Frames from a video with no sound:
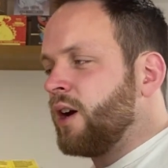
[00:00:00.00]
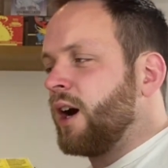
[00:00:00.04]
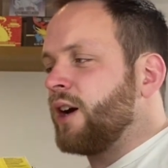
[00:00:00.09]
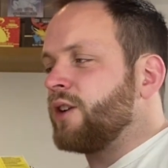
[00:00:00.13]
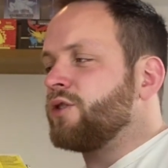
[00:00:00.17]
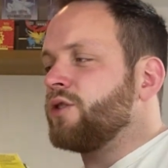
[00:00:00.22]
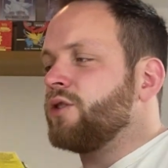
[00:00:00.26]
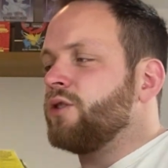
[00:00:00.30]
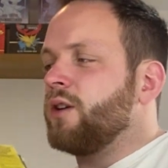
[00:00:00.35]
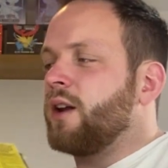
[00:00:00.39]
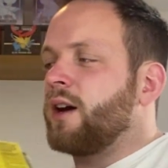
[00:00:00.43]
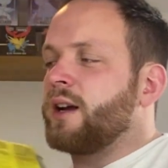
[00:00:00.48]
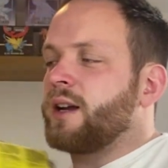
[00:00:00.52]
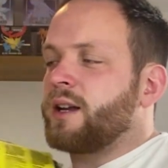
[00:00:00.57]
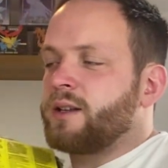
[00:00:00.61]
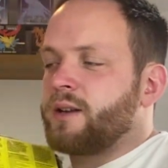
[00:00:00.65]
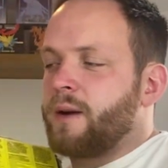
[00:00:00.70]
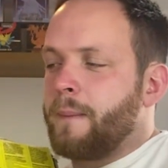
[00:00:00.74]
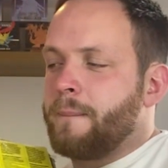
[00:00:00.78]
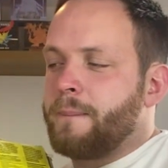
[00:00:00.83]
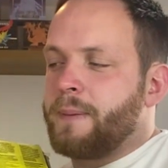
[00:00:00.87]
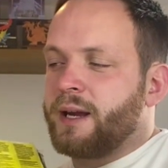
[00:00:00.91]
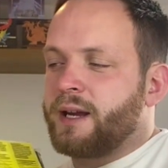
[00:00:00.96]
I do like
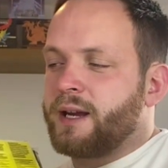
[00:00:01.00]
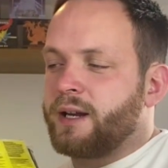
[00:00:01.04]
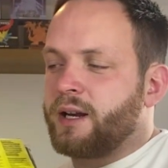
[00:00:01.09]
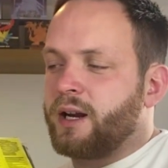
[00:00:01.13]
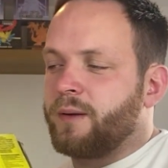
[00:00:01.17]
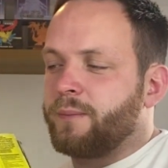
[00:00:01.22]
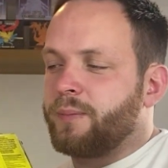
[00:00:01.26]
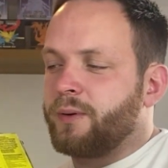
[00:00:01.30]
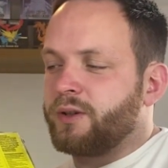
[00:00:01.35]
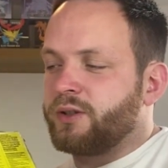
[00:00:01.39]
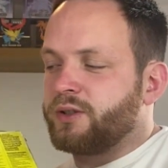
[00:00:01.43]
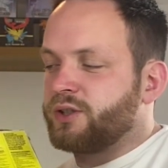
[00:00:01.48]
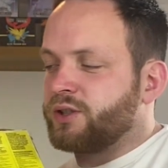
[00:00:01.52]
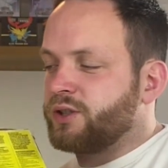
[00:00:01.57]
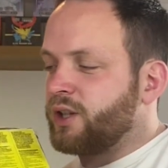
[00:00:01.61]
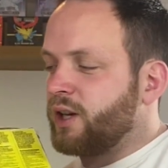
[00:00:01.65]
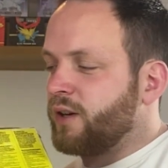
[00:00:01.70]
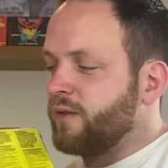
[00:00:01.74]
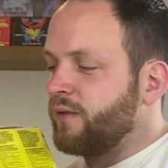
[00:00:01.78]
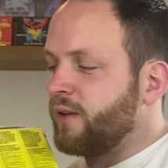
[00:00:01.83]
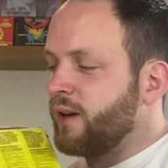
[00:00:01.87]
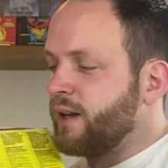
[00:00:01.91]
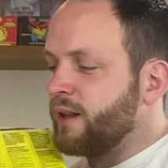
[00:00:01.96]
picking up
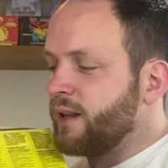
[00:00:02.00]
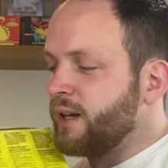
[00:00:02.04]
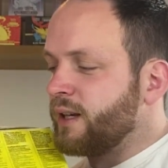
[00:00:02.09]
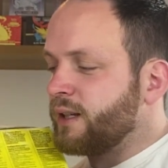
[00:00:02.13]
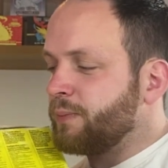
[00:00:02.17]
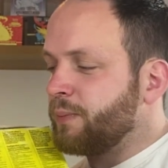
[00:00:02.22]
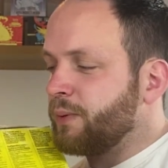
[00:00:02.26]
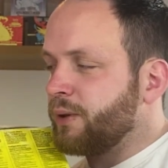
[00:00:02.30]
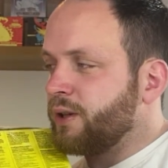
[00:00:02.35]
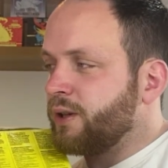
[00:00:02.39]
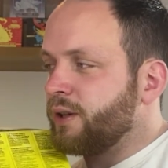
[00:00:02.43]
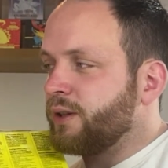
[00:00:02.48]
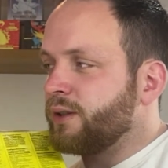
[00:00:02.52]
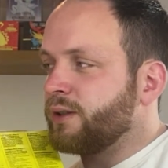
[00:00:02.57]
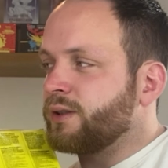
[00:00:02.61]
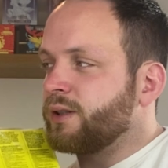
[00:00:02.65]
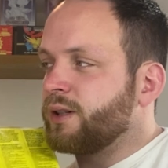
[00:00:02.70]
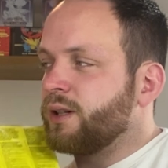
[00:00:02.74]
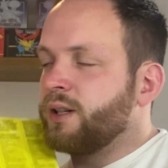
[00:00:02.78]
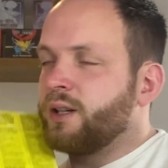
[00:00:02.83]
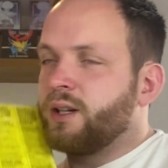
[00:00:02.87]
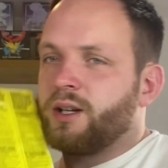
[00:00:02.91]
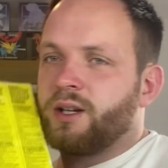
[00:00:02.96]
stuff like this because,